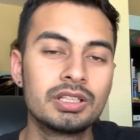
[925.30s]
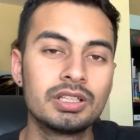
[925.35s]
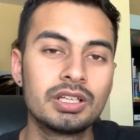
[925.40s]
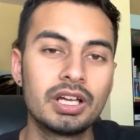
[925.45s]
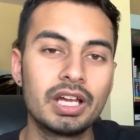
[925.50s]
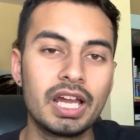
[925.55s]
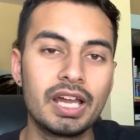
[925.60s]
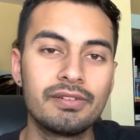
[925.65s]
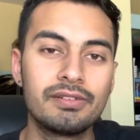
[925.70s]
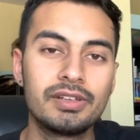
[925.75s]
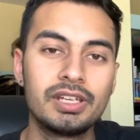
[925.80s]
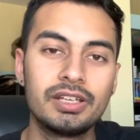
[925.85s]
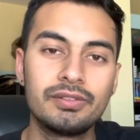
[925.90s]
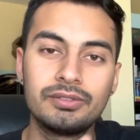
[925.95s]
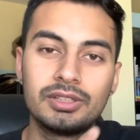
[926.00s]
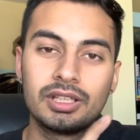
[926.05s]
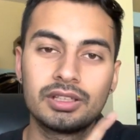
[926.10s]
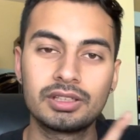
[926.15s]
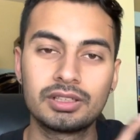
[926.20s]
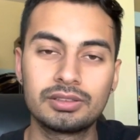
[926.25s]
I will leave
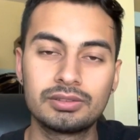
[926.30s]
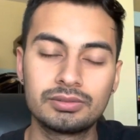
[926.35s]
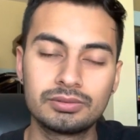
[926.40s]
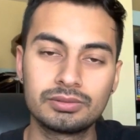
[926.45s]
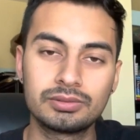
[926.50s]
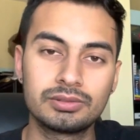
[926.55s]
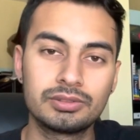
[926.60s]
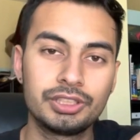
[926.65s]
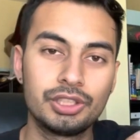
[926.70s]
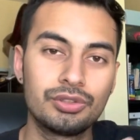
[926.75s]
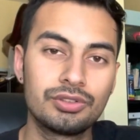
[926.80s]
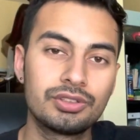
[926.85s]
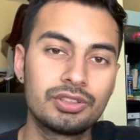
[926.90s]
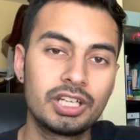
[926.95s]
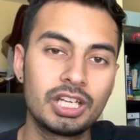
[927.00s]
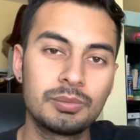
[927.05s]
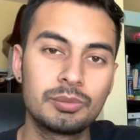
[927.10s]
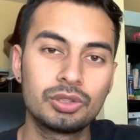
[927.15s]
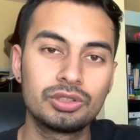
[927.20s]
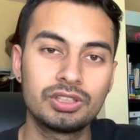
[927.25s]
the
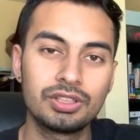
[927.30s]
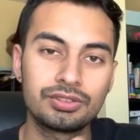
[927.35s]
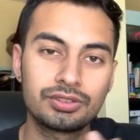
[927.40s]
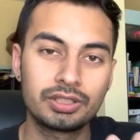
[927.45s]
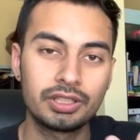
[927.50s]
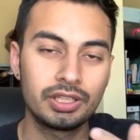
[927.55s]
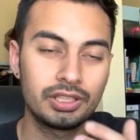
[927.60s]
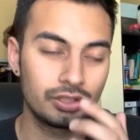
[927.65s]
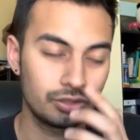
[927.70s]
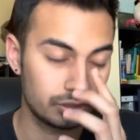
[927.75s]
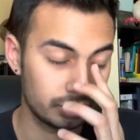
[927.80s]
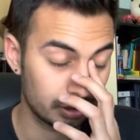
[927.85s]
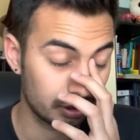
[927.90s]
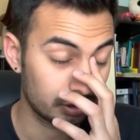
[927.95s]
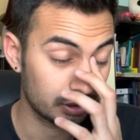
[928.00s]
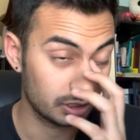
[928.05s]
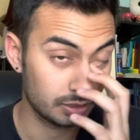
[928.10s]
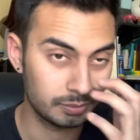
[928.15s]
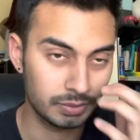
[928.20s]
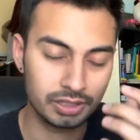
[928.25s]
username on the screen. You can
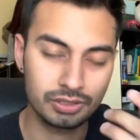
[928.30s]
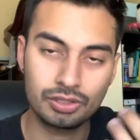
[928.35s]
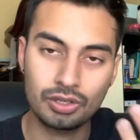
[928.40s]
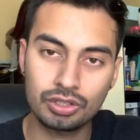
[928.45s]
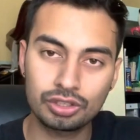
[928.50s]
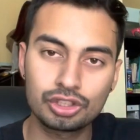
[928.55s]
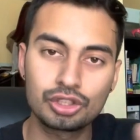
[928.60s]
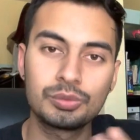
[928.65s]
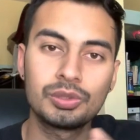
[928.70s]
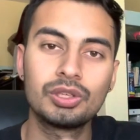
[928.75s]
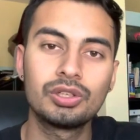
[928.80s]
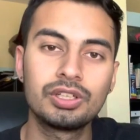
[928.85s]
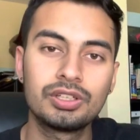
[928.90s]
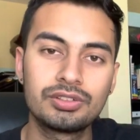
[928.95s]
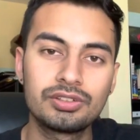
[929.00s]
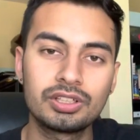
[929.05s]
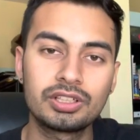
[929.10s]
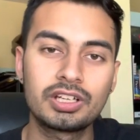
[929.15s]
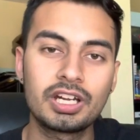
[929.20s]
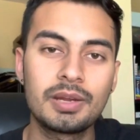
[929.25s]
come and talk to me on
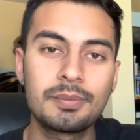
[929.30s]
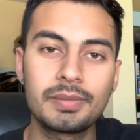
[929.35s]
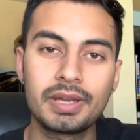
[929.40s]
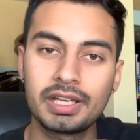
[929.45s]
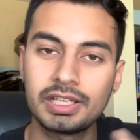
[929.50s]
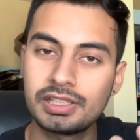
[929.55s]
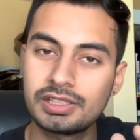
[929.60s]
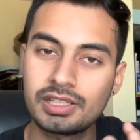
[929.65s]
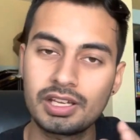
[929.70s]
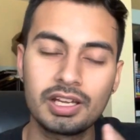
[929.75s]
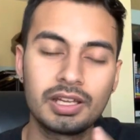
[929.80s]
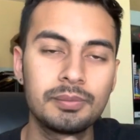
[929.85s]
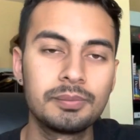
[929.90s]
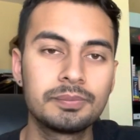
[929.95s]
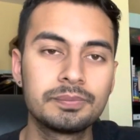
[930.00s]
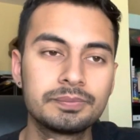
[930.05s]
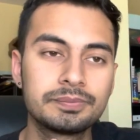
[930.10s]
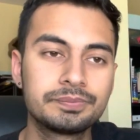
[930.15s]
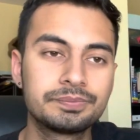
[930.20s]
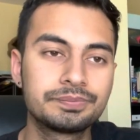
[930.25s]
Instagram anytime,
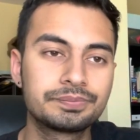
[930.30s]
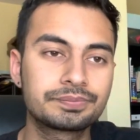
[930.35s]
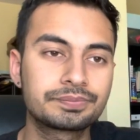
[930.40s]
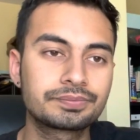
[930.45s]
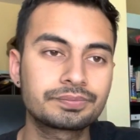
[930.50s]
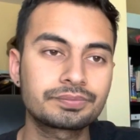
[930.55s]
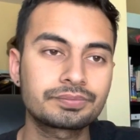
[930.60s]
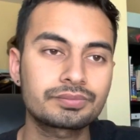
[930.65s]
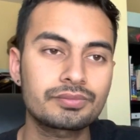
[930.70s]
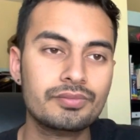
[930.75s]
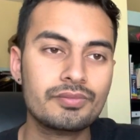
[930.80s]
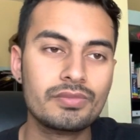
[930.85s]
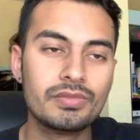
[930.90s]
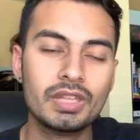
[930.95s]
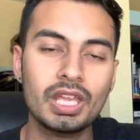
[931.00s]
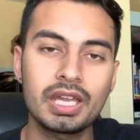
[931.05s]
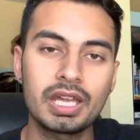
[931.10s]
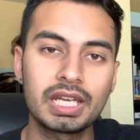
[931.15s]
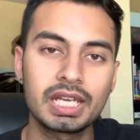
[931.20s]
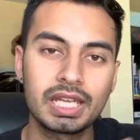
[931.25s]

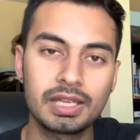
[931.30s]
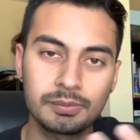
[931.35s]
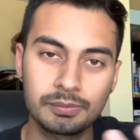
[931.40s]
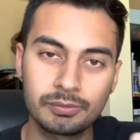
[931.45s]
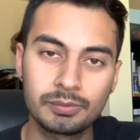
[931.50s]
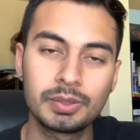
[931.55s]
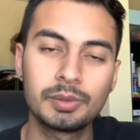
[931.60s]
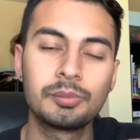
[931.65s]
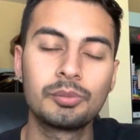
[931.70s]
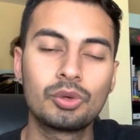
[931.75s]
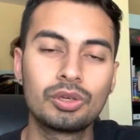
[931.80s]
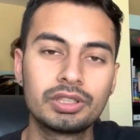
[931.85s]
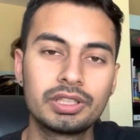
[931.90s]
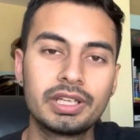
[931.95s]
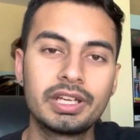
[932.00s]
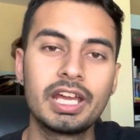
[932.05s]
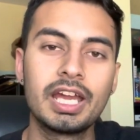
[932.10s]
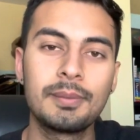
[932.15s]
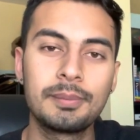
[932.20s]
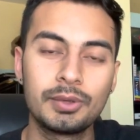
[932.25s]
and I'll be more than
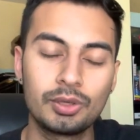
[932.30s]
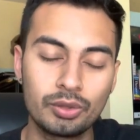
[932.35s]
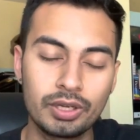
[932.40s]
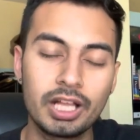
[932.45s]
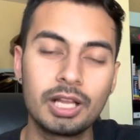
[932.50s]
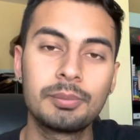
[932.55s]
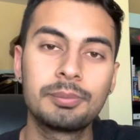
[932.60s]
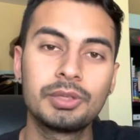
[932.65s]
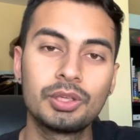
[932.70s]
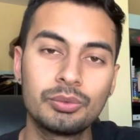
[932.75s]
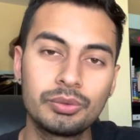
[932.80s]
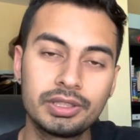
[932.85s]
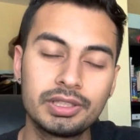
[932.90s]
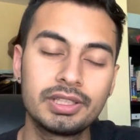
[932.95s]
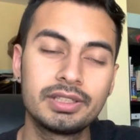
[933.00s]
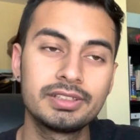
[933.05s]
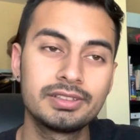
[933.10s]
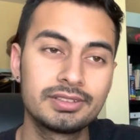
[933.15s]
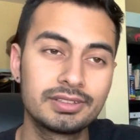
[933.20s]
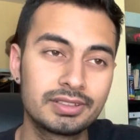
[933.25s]
happy to help you with
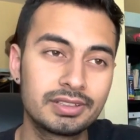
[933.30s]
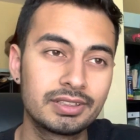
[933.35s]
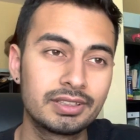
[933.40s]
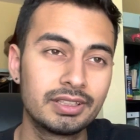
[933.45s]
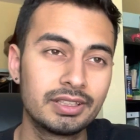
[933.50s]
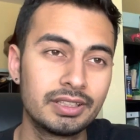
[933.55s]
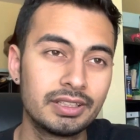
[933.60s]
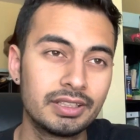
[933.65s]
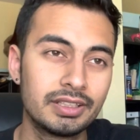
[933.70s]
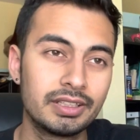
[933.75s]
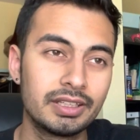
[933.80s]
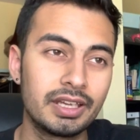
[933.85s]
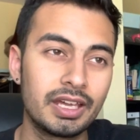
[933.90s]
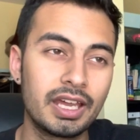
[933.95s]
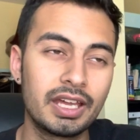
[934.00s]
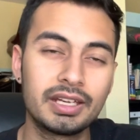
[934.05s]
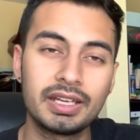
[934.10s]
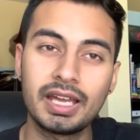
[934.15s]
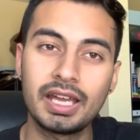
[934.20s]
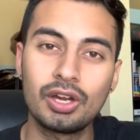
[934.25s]
this.
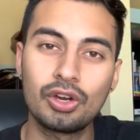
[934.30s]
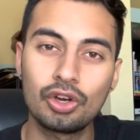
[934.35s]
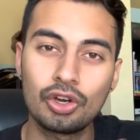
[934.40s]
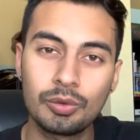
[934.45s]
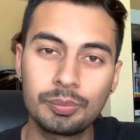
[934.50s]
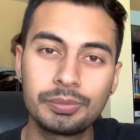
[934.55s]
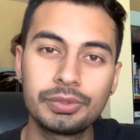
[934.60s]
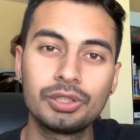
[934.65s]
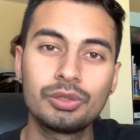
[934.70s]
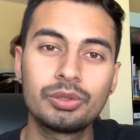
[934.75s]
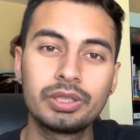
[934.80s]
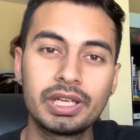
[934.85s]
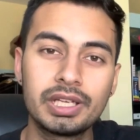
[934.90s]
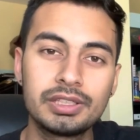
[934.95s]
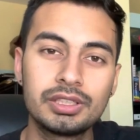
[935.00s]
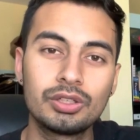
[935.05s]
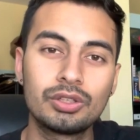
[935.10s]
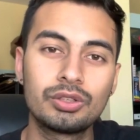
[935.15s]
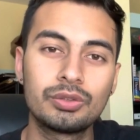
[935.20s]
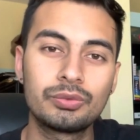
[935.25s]
And I hope you get
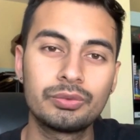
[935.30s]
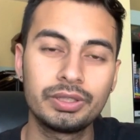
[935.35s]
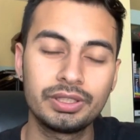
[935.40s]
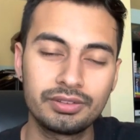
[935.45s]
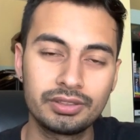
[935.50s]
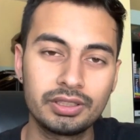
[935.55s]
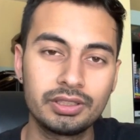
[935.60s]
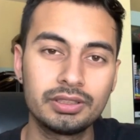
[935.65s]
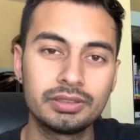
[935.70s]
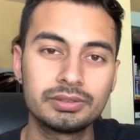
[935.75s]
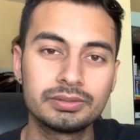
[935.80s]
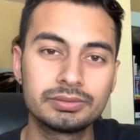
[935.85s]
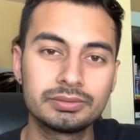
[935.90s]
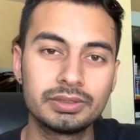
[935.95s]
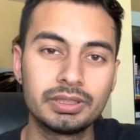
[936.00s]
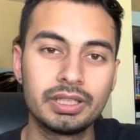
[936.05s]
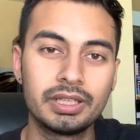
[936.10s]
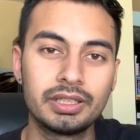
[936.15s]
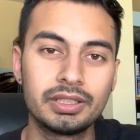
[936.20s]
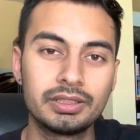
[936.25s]
your visa
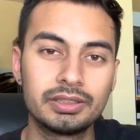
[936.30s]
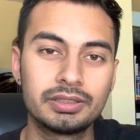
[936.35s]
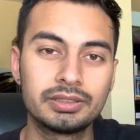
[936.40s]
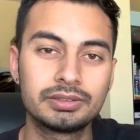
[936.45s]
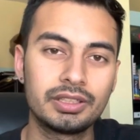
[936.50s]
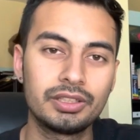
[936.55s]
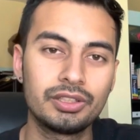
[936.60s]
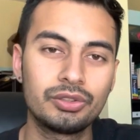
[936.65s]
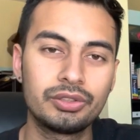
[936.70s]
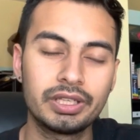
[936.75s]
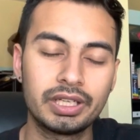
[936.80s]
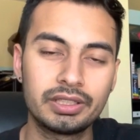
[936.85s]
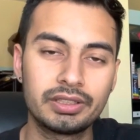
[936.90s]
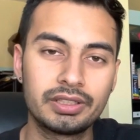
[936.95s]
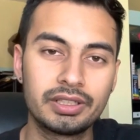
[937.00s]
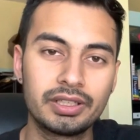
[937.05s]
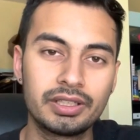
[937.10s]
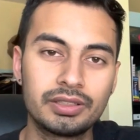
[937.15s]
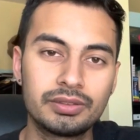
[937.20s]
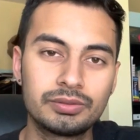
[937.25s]
and you get
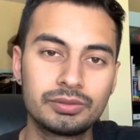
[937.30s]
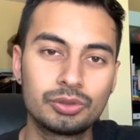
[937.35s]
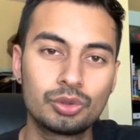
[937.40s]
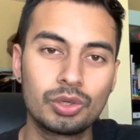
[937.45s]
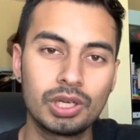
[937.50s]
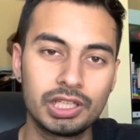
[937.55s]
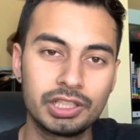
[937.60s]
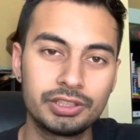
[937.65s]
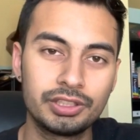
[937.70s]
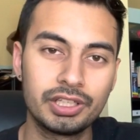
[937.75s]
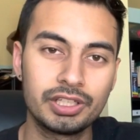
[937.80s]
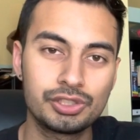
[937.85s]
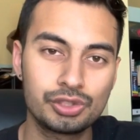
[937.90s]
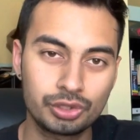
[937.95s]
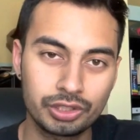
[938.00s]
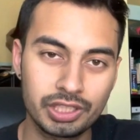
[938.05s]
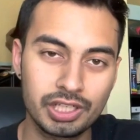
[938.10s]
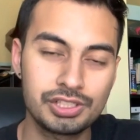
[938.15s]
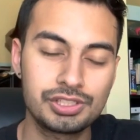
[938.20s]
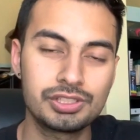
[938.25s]
that quality
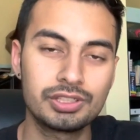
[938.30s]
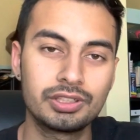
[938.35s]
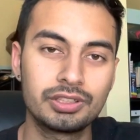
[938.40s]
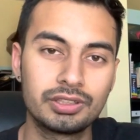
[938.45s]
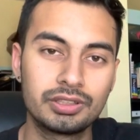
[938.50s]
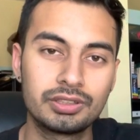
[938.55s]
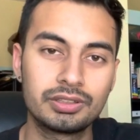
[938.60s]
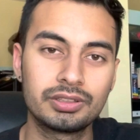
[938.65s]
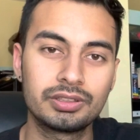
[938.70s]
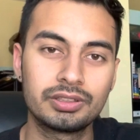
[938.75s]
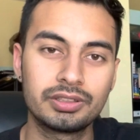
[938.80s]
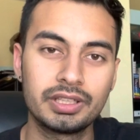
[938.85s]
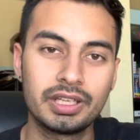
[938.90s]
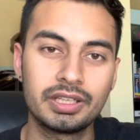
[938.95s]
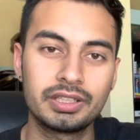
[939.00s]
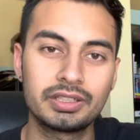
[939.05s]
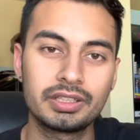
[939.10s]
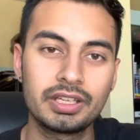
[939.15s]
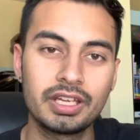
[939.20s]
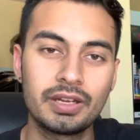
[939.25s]
education
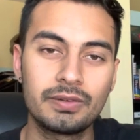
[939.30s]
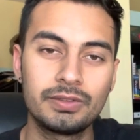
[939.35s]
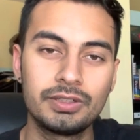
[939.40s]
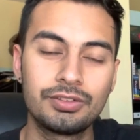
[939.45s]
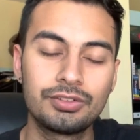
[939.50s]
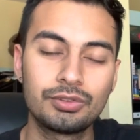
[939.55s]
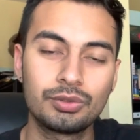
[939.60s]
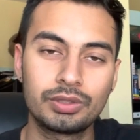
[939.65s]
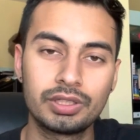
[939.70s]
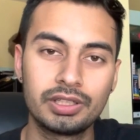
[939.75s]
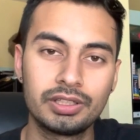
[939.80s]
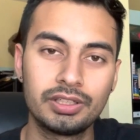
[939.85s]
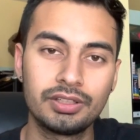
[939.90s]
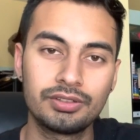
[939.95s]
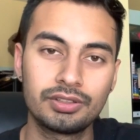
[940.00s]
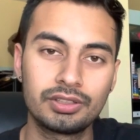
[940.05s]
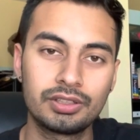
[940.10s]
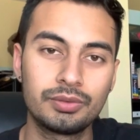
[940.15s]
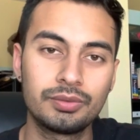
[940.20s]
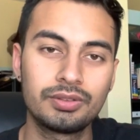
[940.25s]
that every student
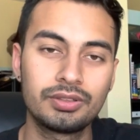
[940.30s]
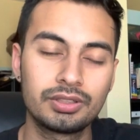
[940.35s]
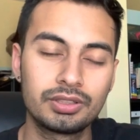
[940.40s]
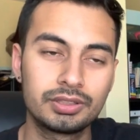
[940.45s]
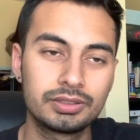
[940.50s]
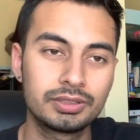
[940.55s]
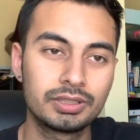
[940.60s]
deserves.